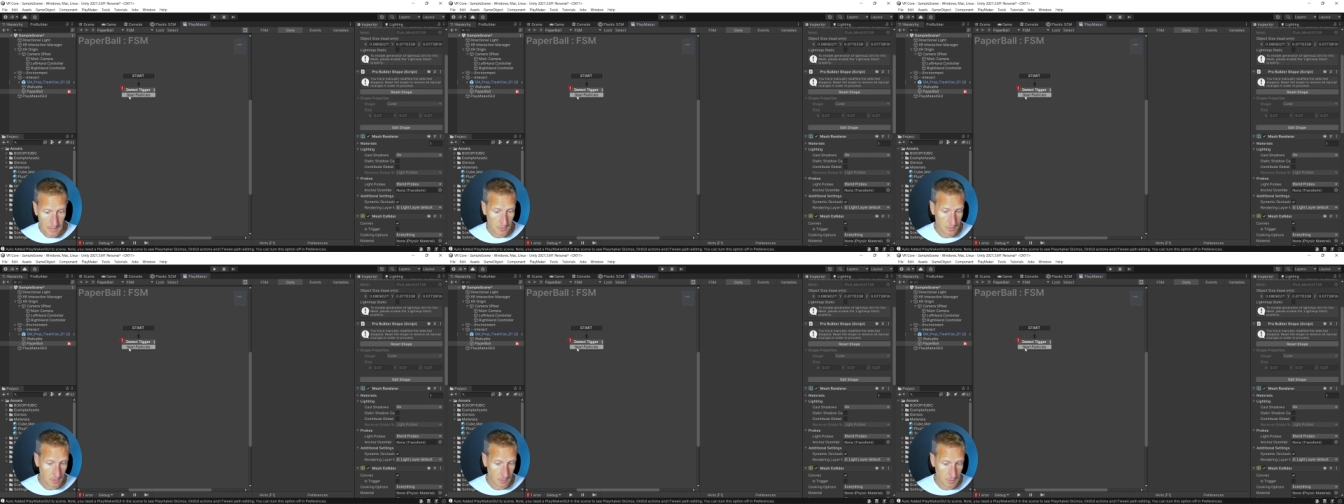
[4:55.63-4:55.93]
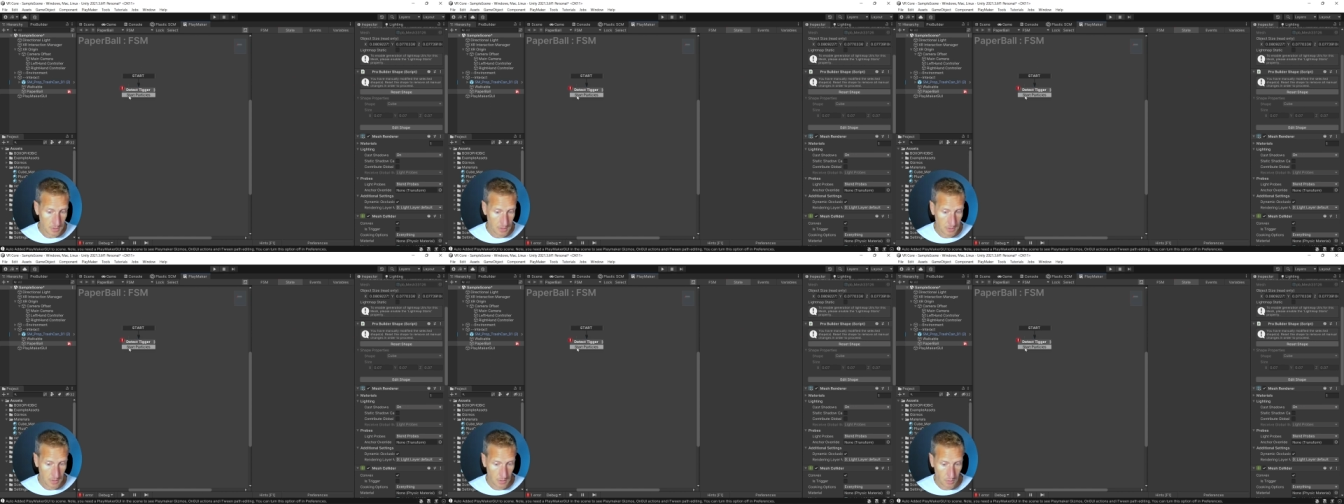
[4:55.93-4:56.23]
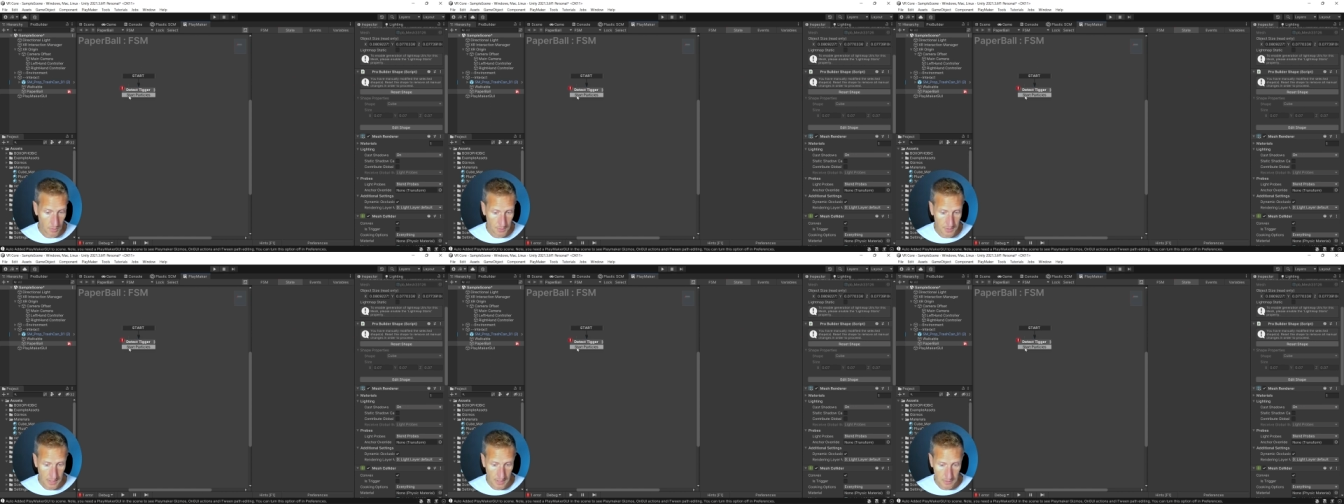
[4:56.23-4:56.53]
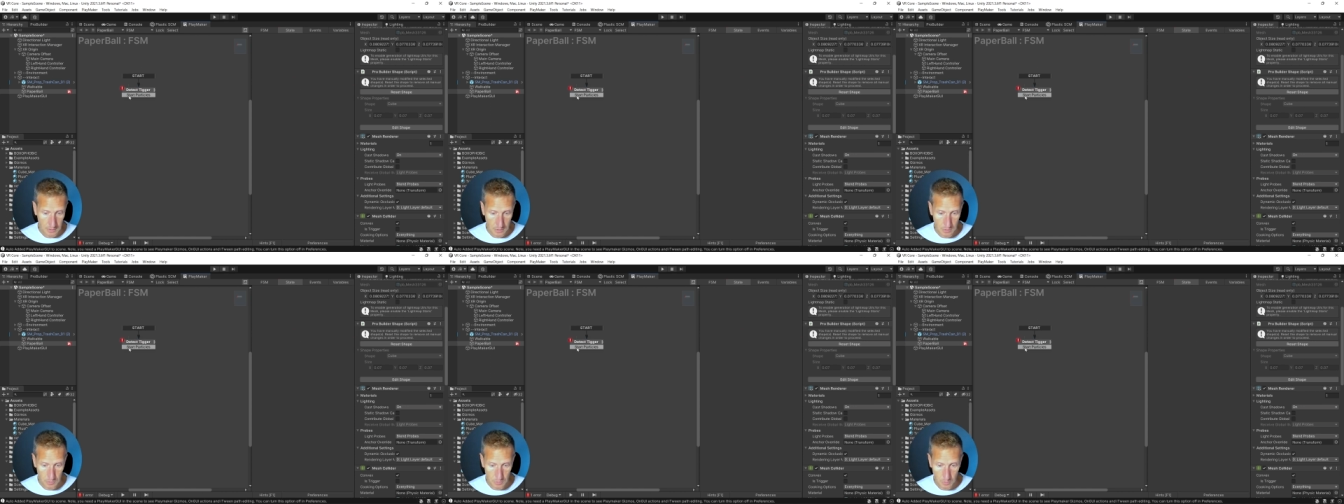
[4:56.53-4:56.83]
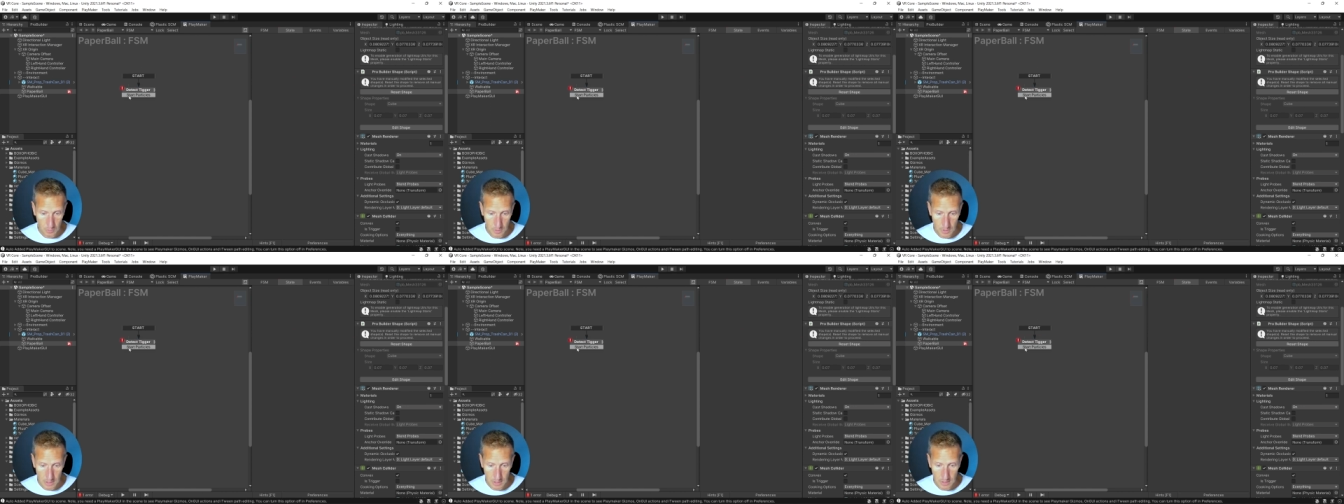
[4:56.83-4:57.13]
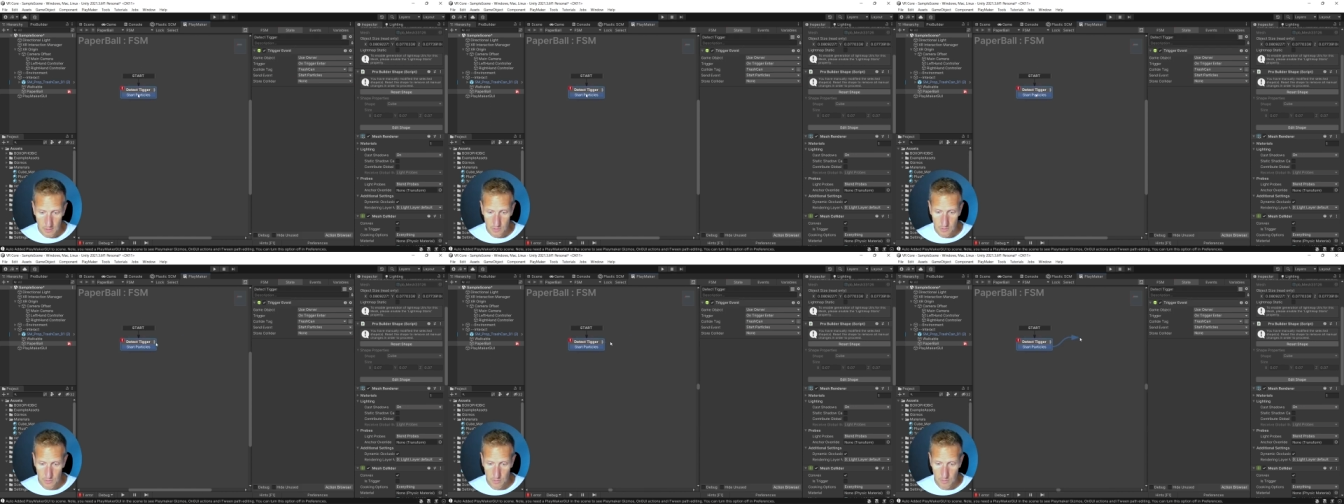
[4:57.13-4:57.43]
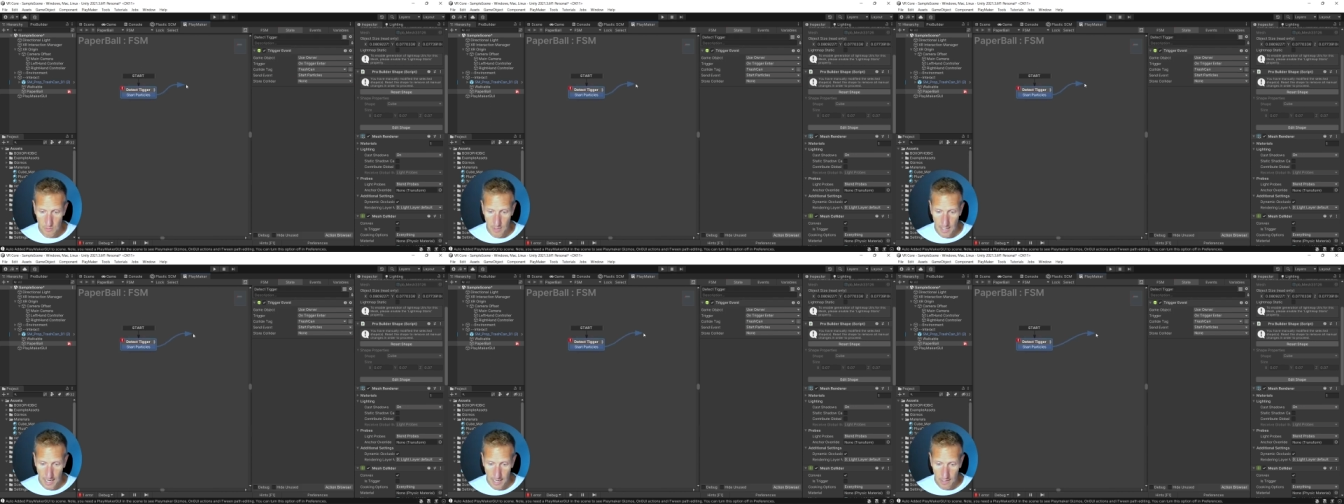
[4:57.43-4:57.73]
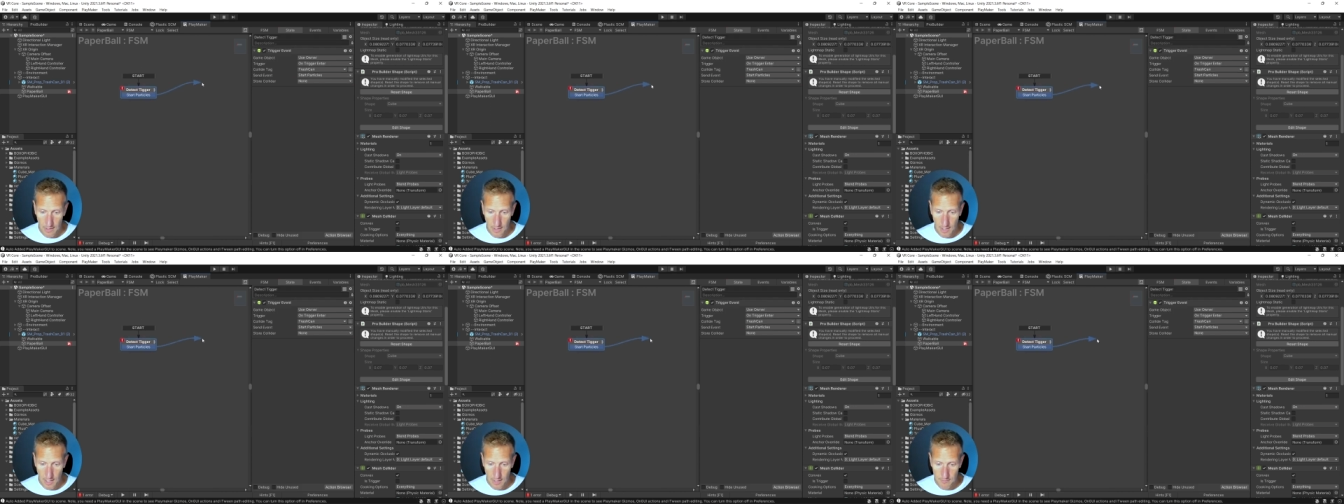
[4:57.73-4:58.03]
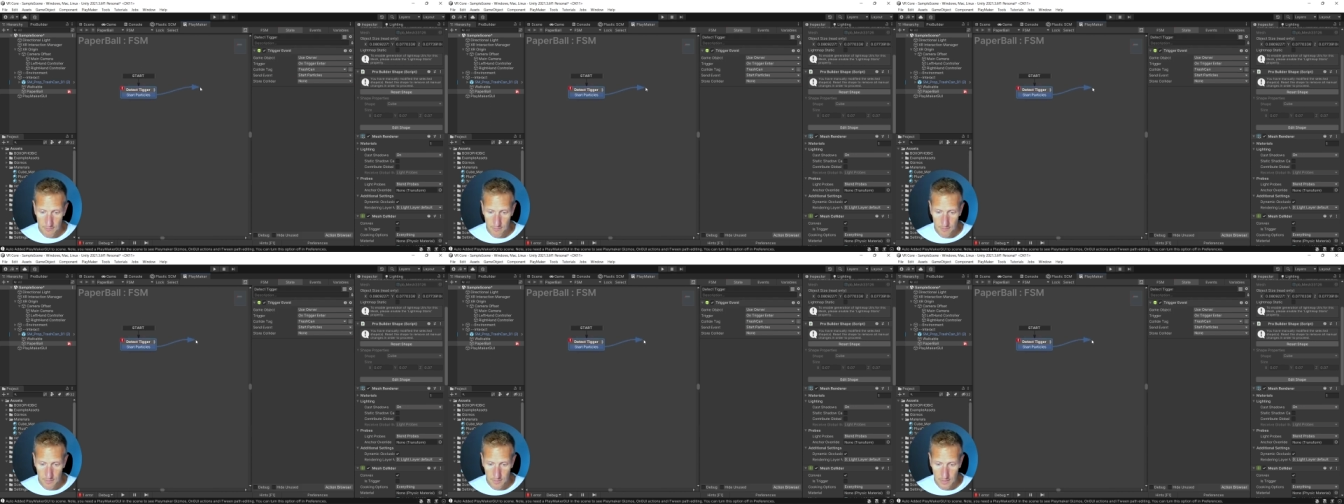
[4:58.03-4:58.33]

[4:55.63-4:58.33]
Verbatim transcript: So I'm just gonna hold down the control key, drag off,